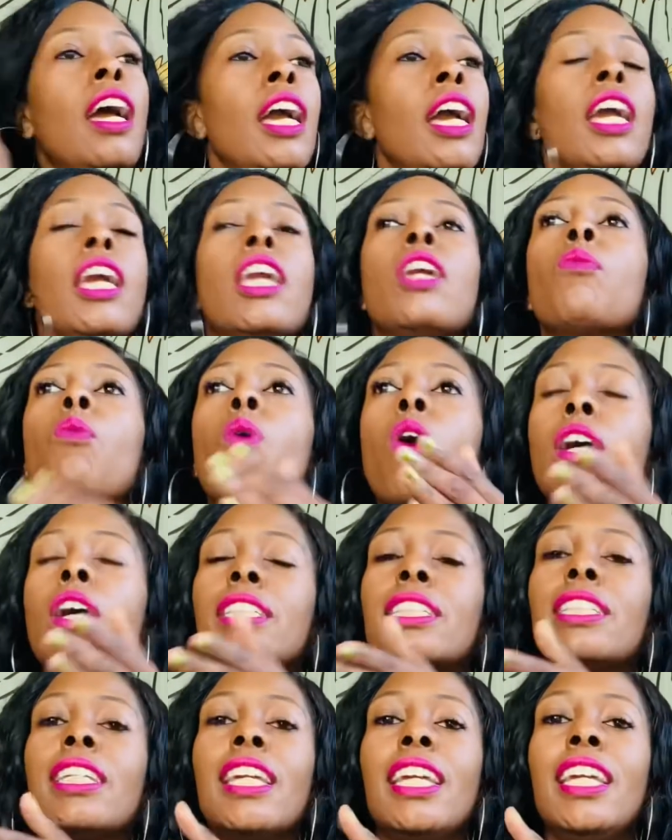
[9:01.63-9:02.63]
He
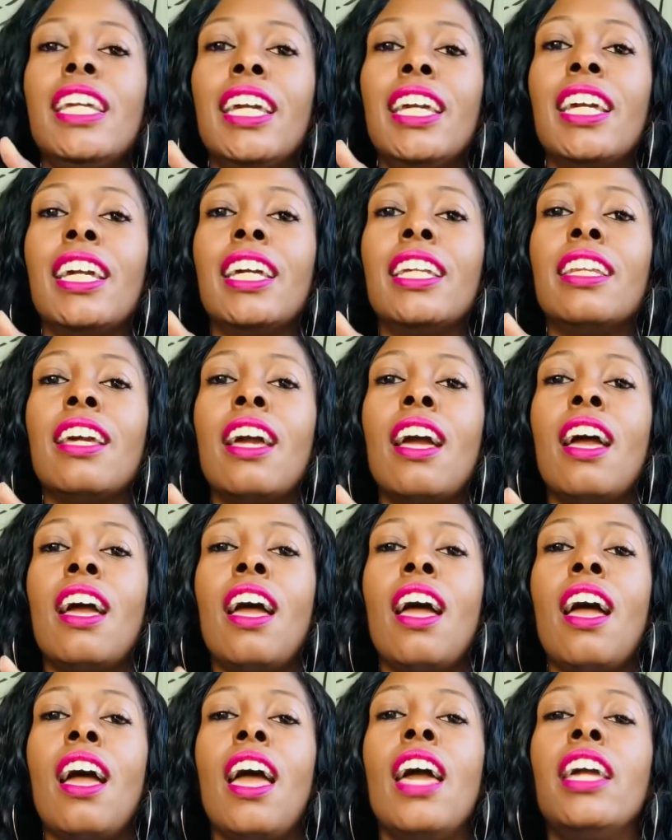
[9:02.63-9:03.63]
walks in
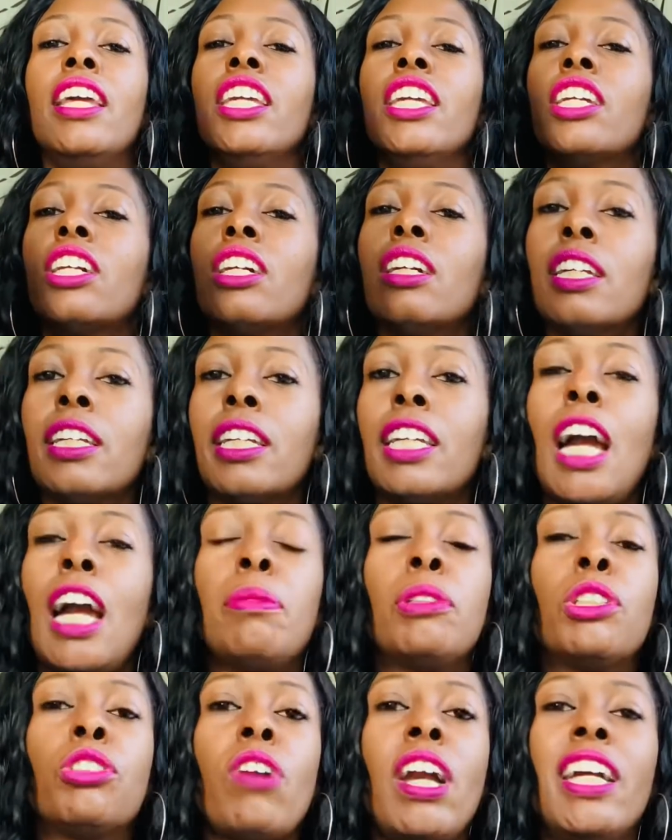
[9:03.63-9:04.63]
and he could have kept
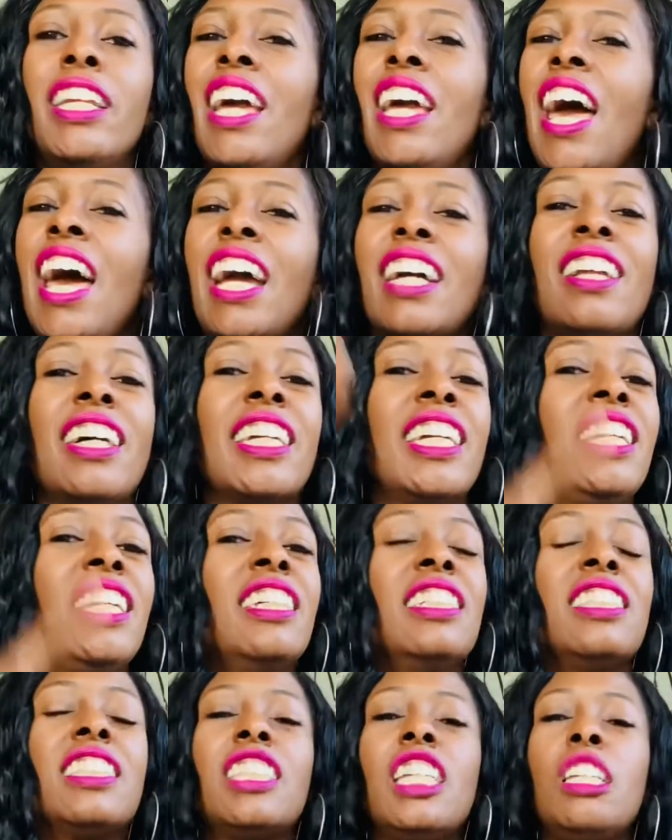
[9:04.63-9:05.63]
straight and act like he
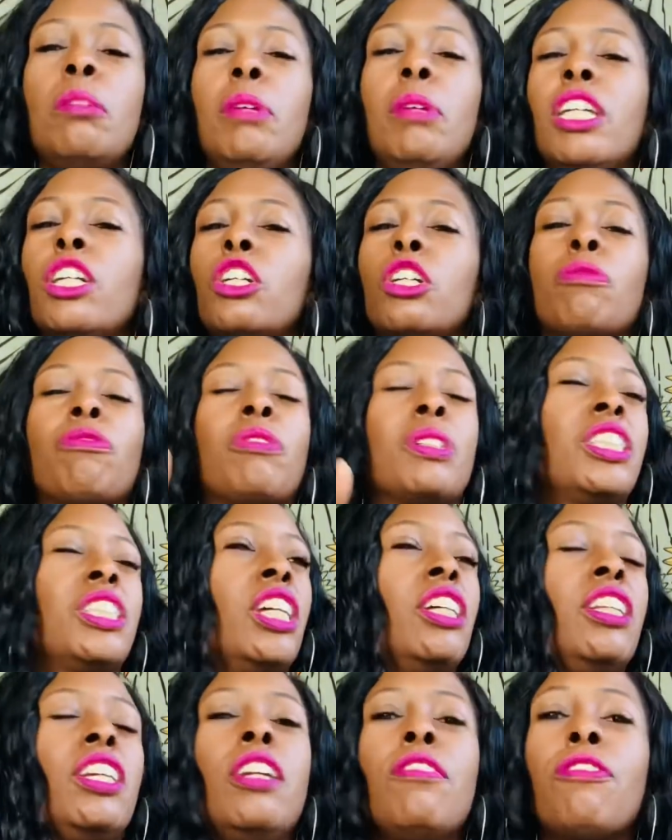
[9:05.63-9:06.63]
didn't see me. He could have
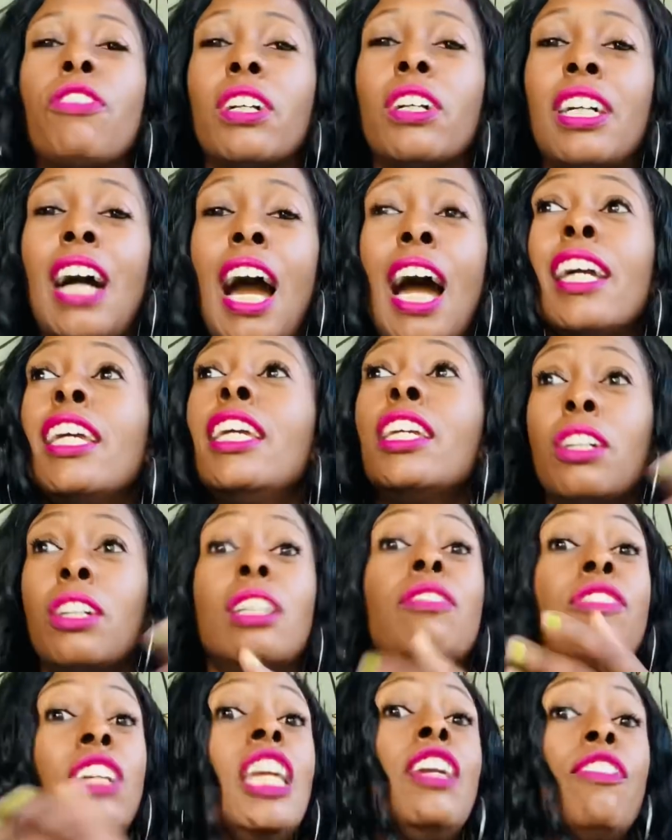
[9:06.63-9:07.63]
pretended he forgot. He could
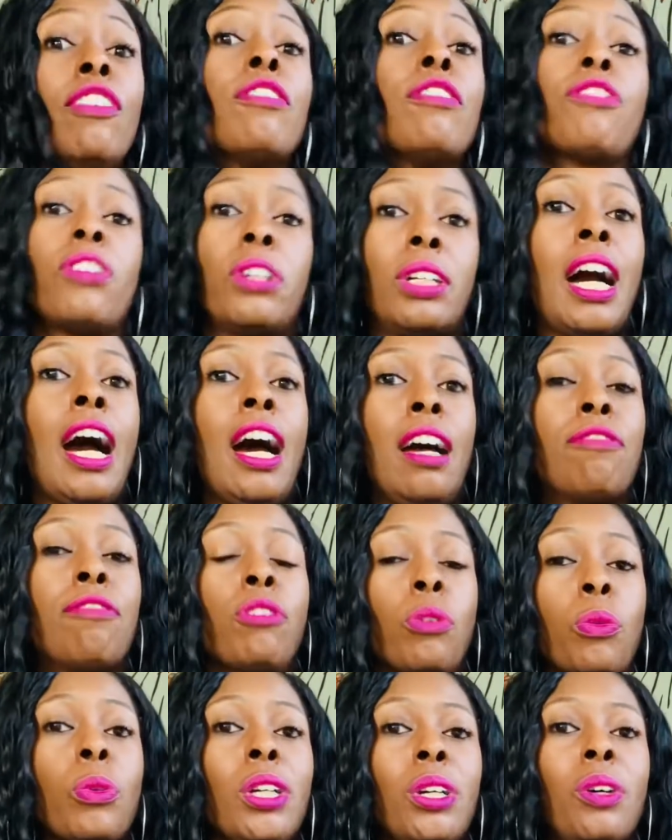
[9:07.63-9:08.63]
have even forgot,
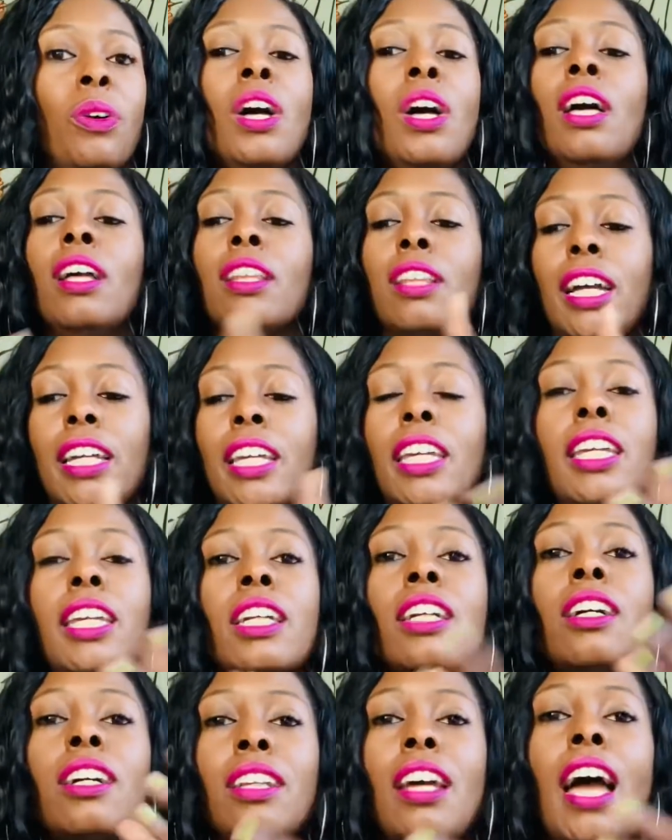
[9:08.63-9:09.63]
for real. Like he
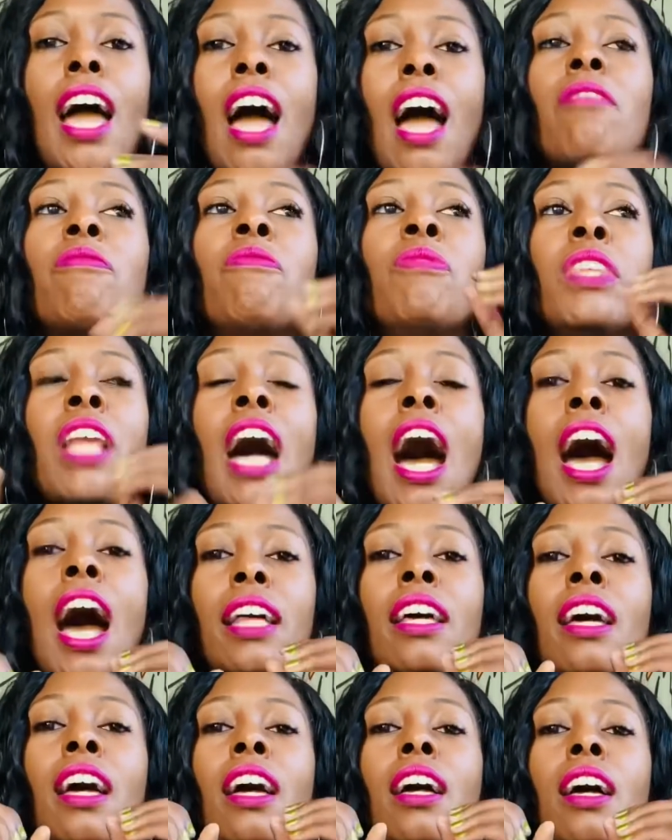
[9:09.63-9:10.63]
could have
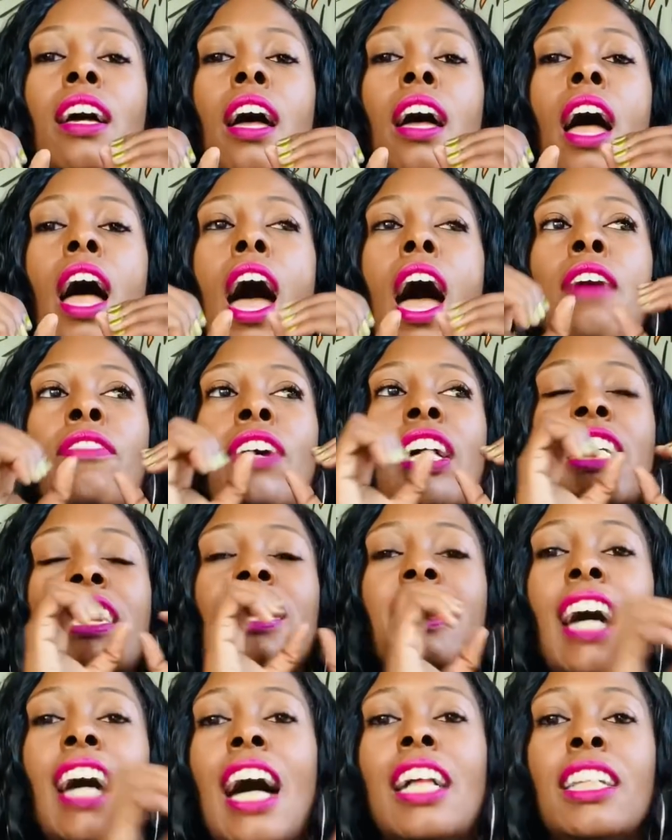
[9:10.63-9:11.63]
not have
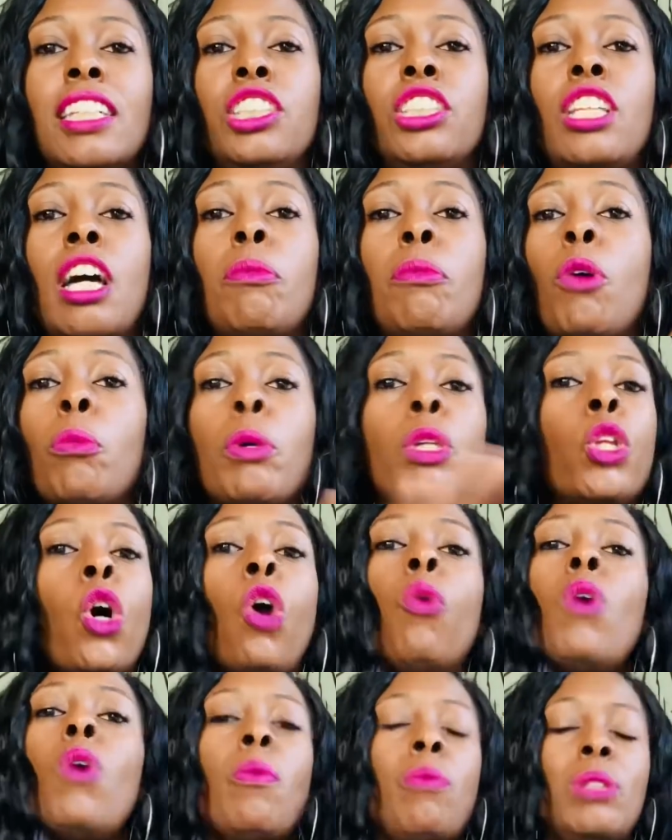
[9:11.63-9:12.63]
acknowledged that moment. No
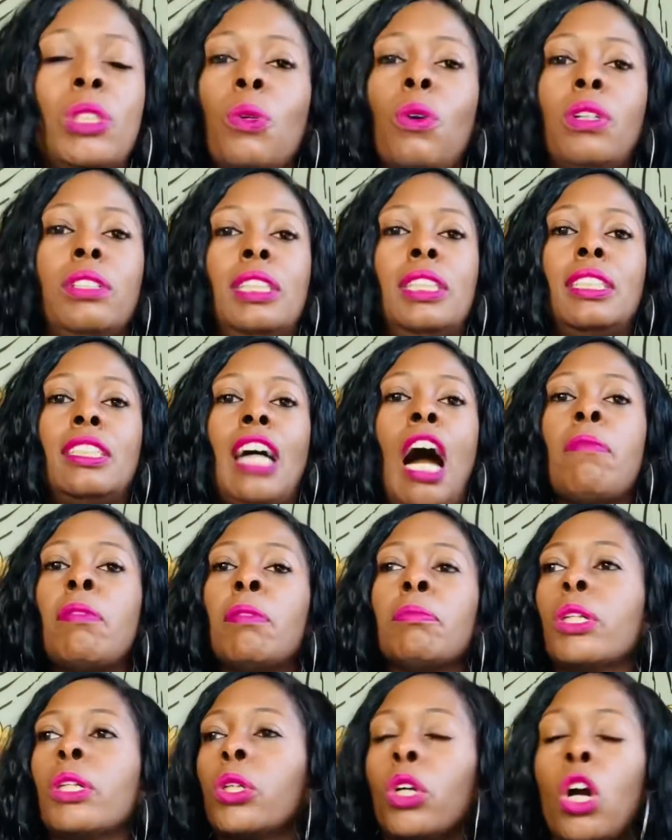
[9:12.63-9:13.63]
one was going to stop
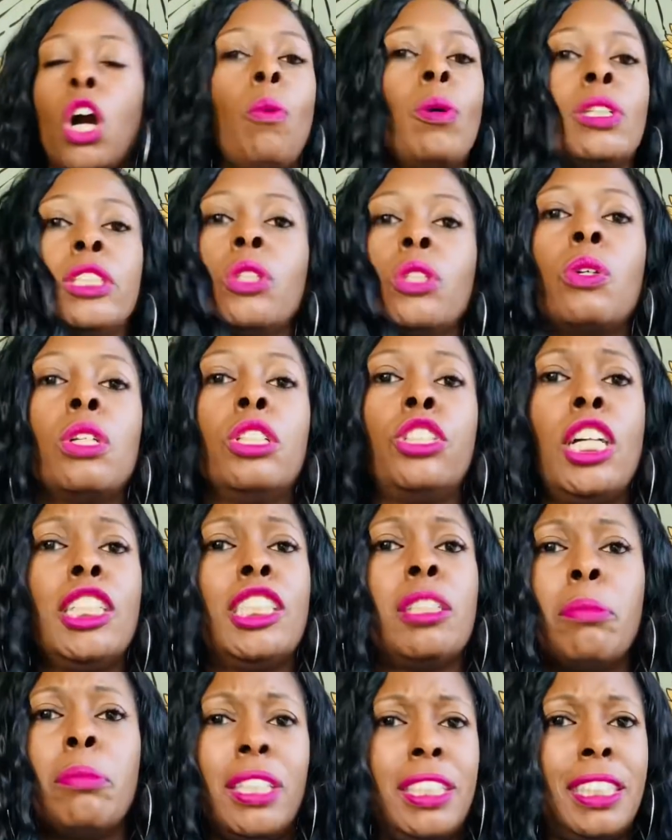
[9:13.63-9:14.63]
him. The girl wasn't going to chase
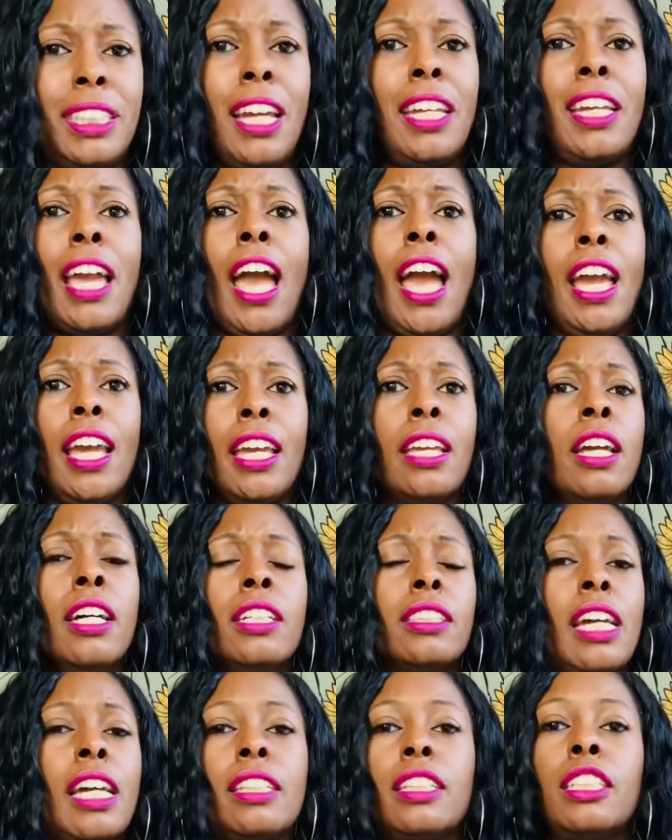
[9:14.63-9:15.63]
him and say, hey,
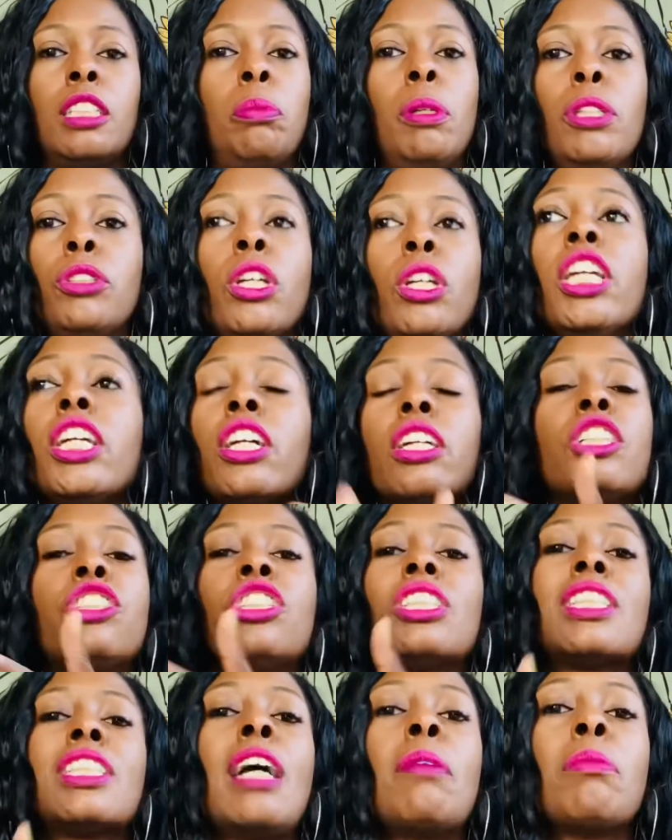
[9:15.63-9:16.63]
take this picture. He could have
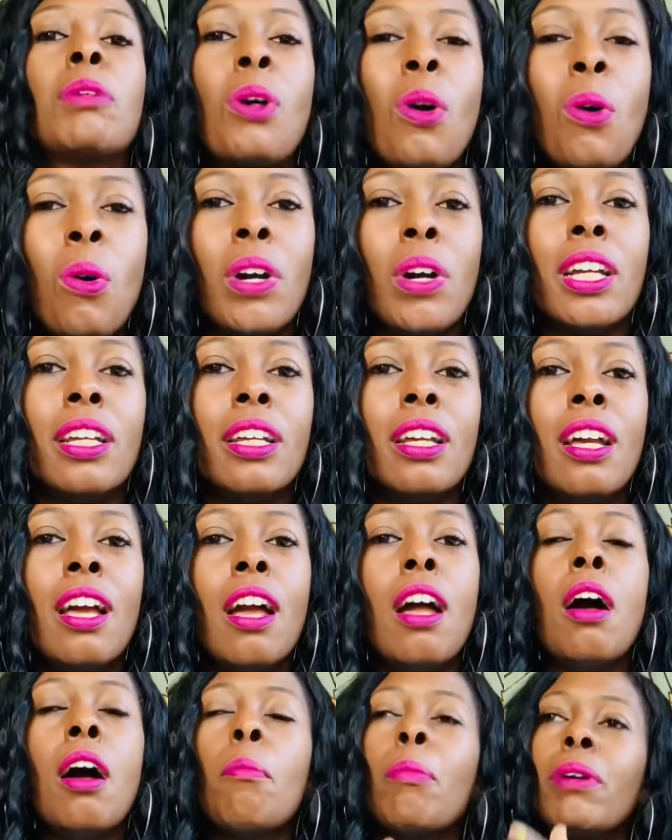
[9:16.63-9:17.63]
just kept going.
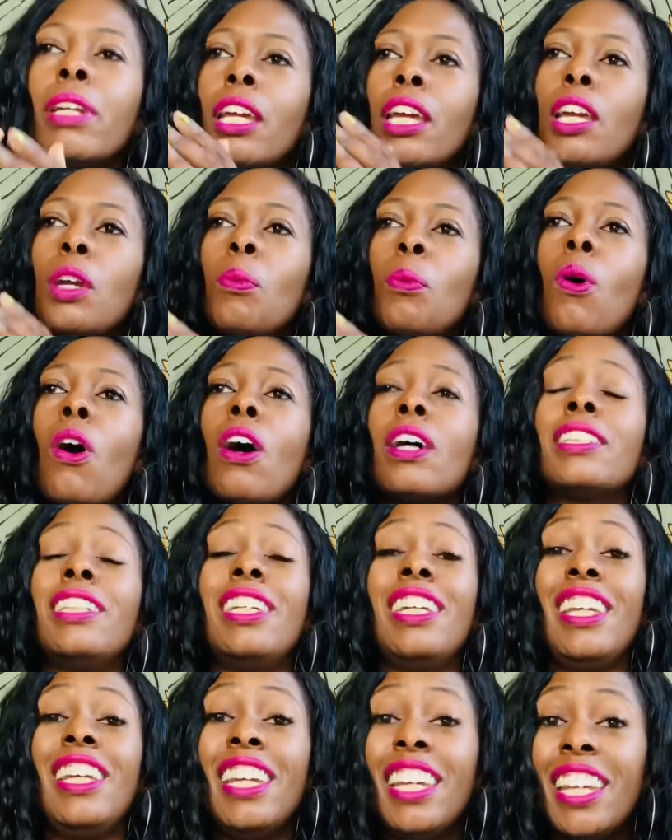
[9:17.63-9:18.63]
But he
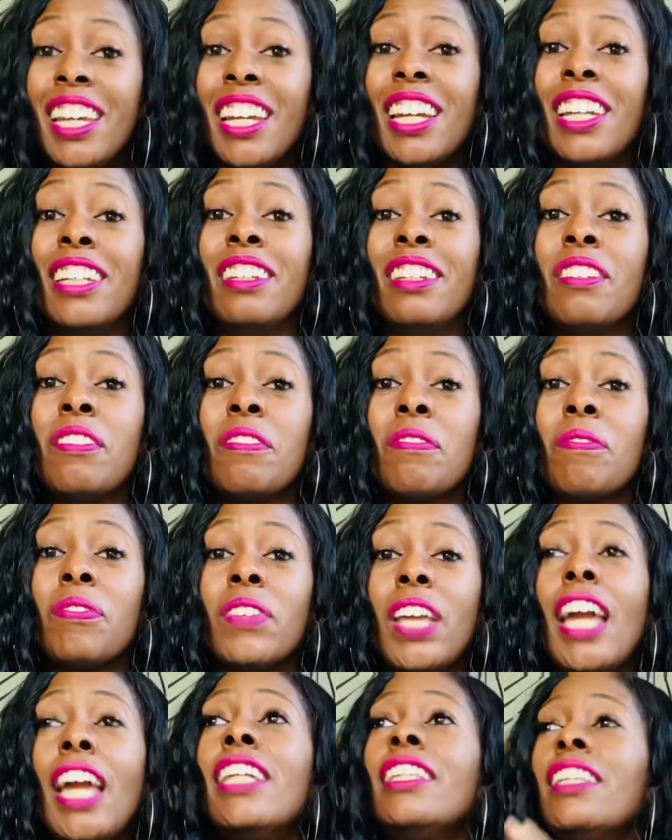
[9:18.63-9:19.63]
walked in,
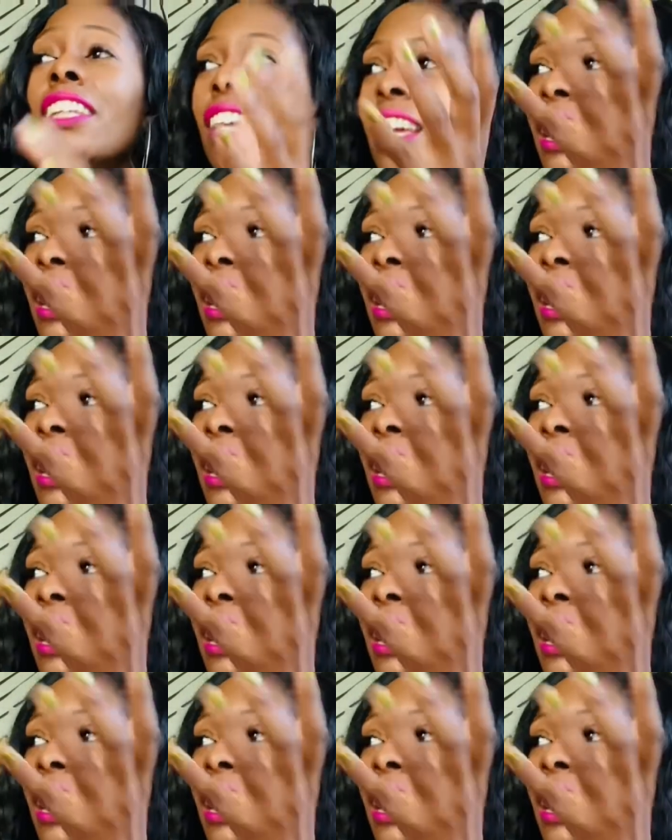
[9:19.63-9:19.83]
and